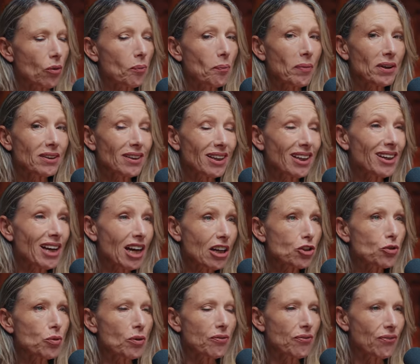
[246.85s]
But in
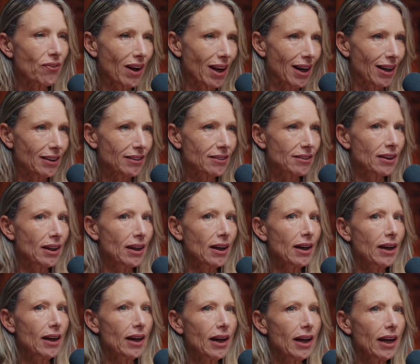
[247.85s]
actual fact,
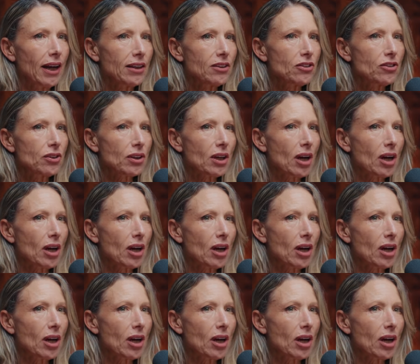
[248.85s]
it